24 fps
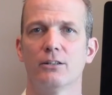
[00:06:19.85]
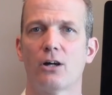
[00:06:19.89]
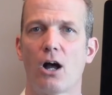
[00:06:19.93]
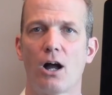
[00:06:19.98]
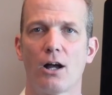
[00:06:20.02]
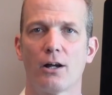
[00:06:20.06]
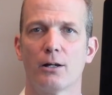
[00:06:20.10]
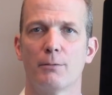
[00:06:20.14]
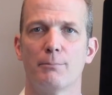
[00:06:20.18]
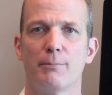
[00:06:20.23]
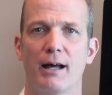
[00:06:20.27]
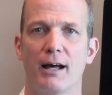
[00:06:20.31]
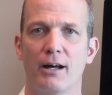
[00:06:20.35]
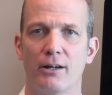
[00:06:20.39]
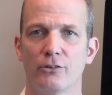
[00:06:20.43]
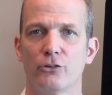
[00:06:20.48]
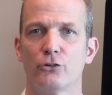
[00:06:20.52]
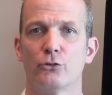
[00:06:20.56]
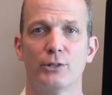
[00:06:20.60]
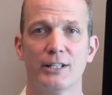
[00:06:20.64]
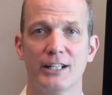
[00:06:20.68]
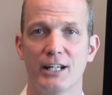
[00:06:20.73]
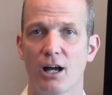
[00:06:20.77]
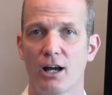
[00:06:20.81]
talk
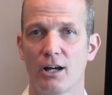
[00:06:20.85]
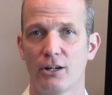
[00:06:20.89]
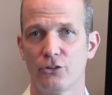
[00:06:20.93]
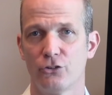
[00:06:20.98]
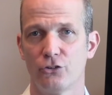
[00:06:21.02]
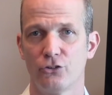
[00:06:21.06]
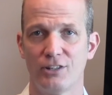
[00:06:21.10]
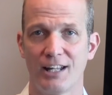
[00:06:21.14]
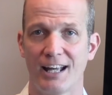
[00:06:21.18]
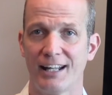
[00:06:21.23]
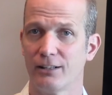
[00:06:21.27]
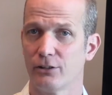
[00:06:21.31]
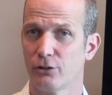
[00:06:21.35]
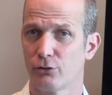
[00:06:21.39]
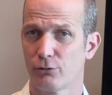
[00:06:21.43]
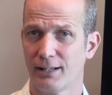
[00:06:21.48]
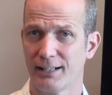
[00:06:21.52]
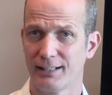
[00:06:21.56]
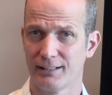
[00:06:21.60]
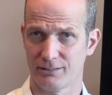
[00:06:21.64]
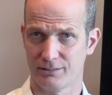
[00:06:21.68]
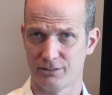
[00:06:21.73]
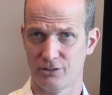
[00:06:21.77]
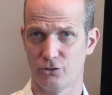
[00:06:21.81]
about triage debt and
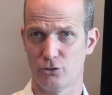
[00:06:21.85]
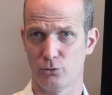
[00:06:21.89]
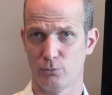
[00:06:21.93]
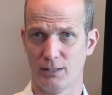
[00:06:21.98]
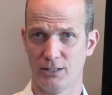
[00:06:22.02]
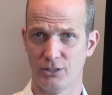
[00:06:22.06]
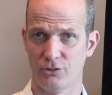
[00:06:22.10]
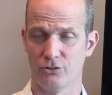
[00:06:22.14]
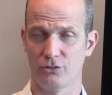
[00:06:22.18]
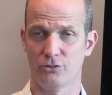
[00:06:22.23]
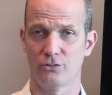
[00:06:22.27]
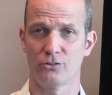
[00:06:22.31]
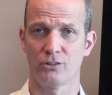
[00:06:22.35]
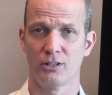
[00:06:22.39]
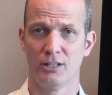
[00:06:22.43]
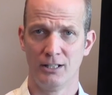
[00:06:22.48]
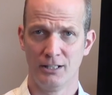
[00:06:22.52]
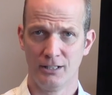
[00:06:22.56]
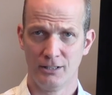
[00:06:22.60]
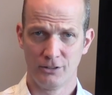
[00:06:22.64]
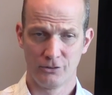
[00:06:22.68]
credit situations.